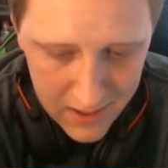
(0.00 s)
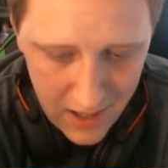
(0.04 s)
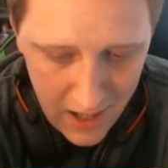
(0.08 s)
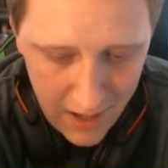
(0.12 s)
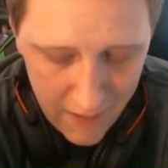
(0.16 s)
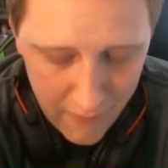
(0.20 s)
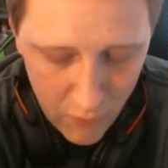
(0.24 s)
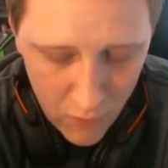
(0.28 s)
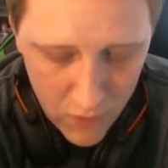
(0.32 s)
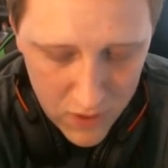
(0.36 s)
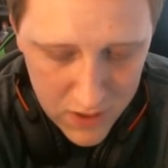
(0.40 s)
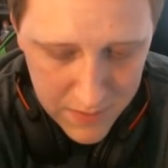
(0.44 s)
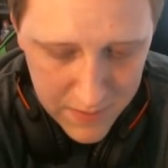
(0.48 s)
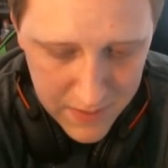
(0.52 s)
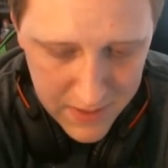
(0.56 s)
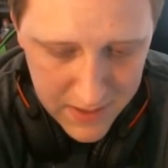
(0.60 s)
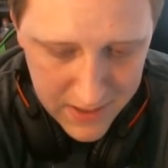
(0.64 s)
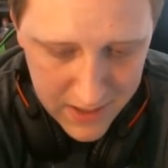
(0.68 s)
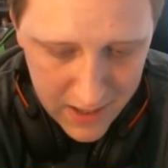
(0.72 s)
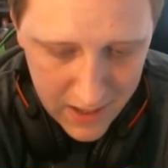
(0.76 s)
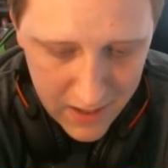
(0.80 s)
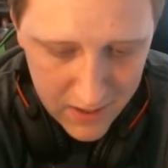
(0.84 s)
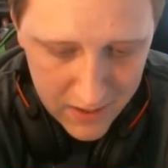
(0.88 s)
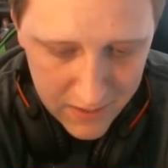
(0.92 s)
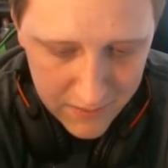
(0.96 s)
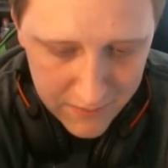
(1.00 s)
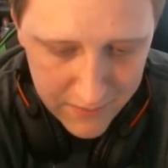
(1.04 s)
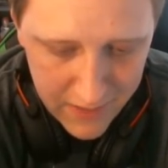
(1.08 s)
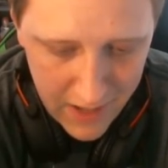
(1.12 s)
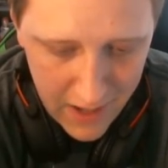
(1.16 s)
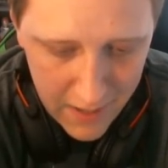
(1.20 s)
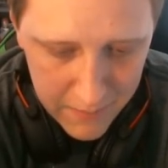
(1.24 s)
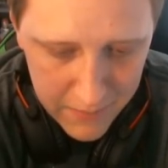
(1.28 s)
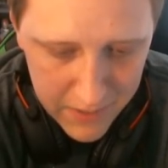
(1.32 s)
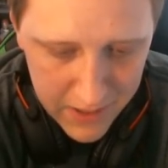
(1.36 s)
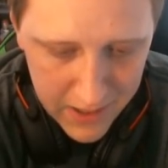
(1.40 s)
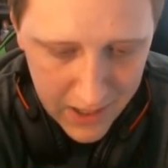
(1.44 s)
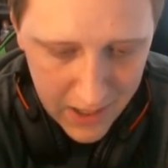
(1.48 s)
I've always been scared of
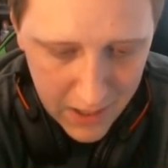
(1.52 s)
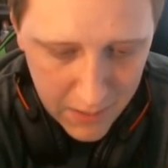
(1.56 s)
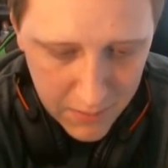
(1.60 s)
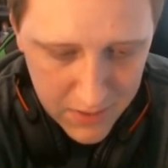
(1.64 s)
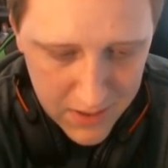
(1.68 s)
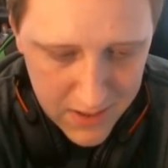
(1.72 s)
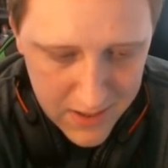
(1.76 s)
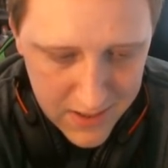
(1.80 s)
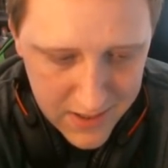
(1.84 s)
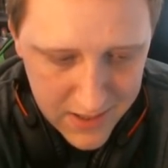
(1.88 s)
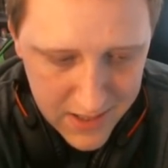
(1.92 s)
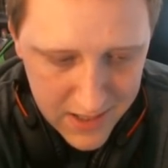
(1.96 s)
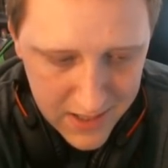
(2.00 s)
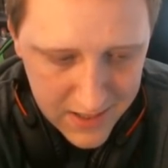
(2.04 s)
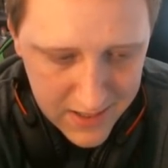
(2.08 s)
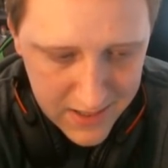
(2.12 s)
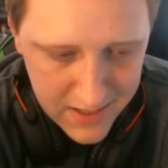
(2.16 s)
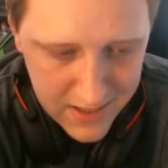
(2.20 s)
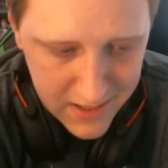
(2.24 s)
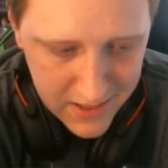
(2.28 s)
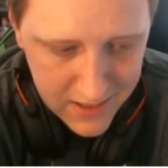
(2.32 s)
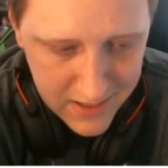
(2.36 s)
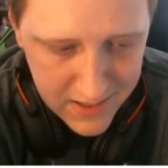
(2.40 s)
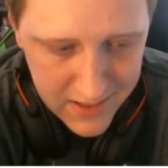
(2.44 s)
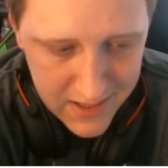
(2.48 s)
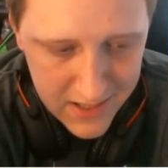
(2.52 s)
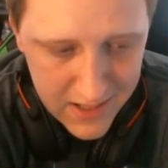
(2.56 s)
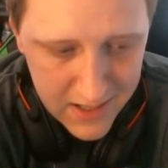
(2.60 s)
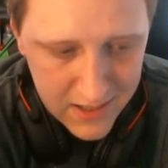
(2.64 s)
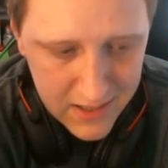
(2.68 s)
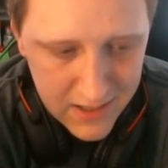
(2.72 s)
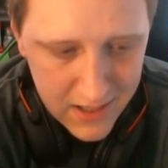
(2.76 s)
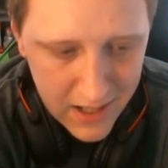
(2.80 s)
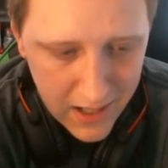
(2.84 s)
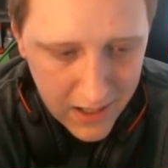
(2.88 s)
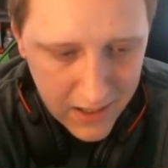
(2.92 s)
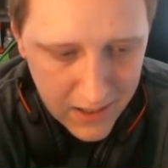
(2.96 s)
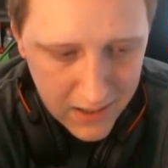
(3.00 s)
not being able to
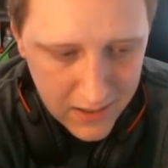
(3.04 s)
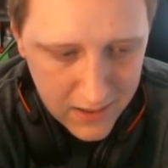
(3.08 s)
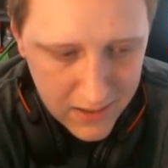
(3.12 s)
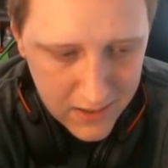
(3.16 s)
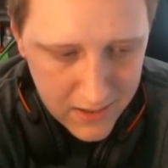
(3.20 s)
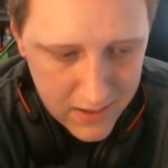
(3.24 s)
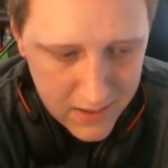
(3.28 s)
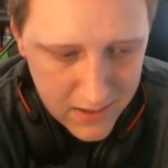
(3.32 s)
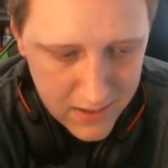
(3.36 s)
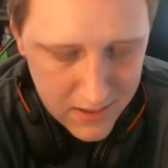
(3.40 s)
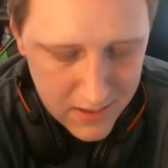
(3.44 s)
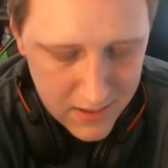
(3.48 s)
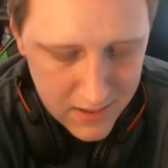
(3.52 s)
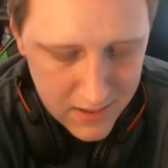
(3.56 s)
succeed, and